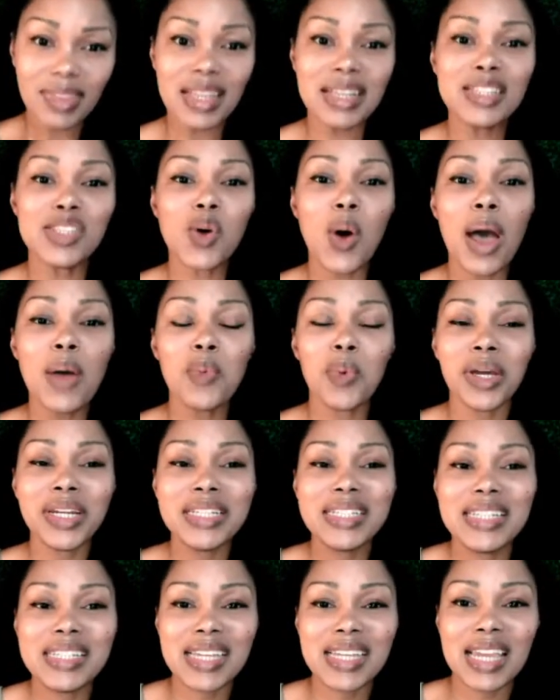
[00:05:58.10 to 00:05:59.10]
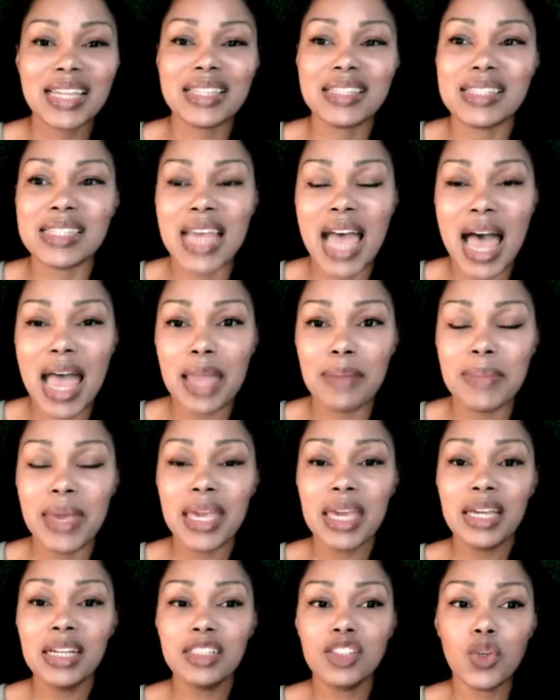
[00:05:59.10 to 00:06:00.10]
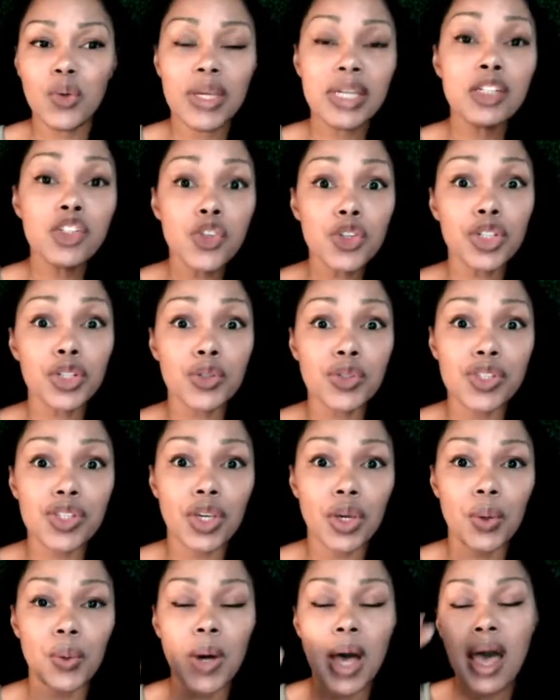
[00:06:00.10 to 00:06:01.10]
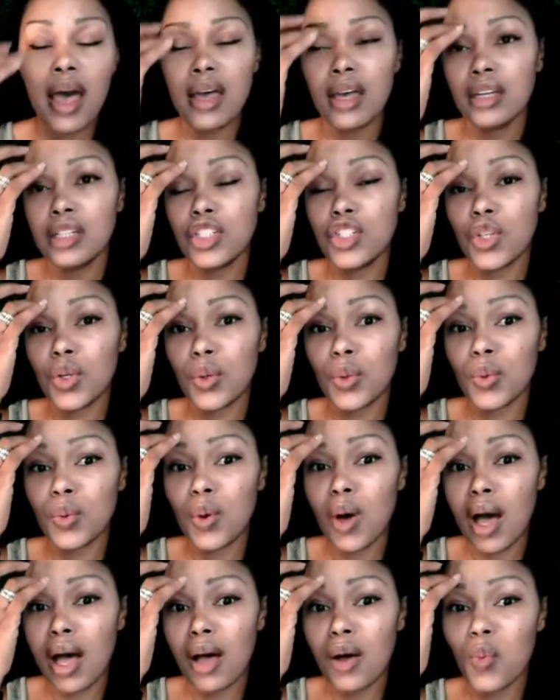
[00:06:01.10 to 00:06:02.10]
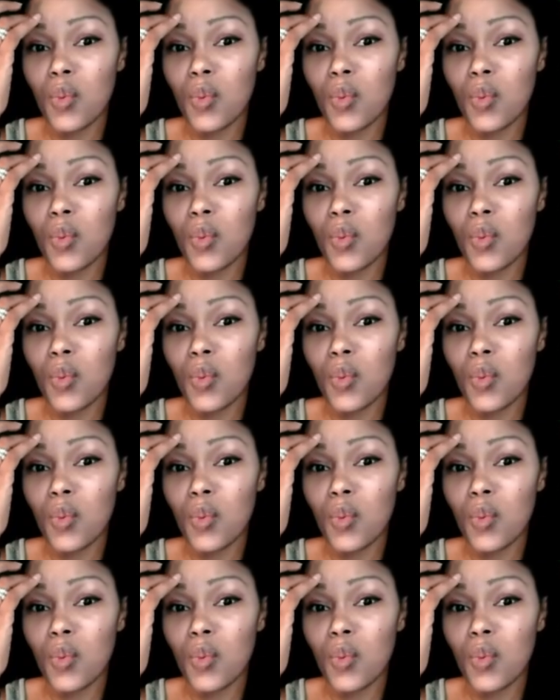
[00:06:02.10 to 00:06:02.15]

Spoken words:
So I wanted to take this time to introduce you to